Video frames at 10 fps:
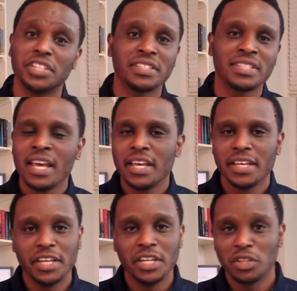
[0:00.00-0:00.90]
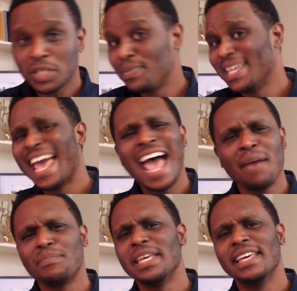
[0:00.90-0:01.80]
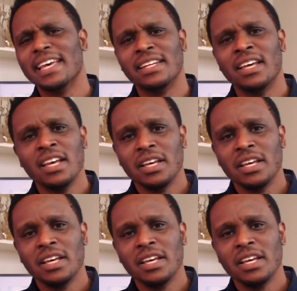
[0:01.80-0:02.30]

just be happy, and